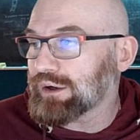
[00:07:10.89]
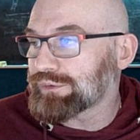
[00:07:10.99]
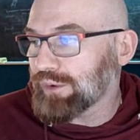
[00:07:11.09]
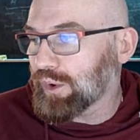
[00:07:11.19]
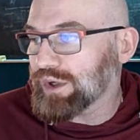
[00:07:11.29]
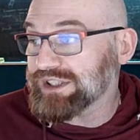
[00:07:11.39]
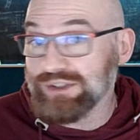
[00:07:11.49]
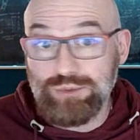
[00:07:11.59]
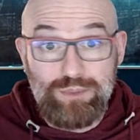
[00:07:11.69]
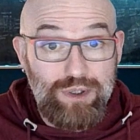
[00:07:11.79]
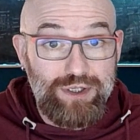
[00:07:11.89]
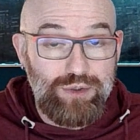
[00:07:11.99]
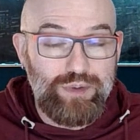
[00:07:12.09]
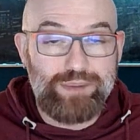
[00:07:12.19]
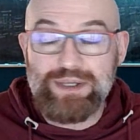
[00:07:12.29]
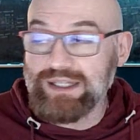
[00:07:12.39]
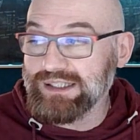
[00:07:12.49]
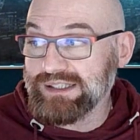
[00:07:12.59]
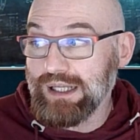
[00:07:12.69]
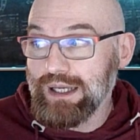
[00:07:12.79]
of course, to Mercury
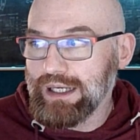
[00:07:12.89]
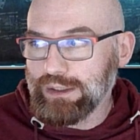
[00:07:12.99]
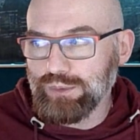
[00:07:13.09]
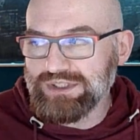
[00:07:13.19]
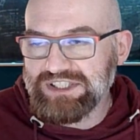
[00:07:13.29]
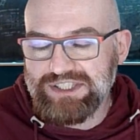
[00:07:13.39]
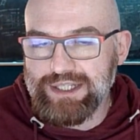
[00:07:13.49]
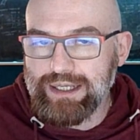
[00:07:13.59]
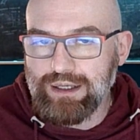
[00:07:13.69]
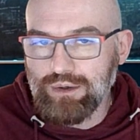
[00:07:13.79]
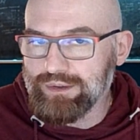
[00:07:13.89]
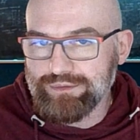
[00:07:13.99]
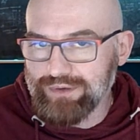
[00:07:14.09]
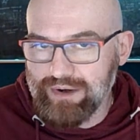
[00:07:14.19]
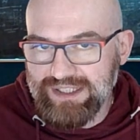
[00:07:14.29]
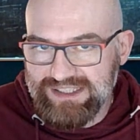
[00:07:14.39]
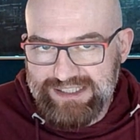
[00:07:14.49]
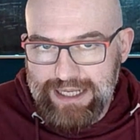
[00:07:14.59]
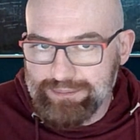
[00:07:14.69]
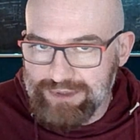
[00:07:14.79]
because it was sitting on the very
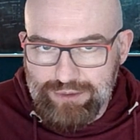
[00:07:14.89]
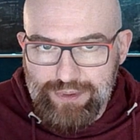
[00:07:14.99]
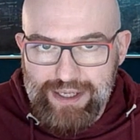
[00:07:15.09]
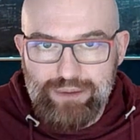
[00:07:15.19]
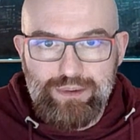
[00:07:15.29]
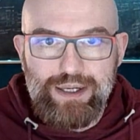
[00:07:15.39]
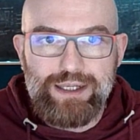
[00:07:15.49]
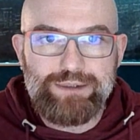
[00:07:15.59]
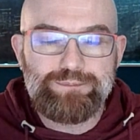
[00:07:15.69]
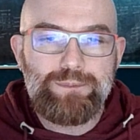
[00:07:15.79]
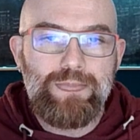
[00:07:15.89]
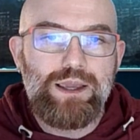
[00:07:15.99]
same degree, right?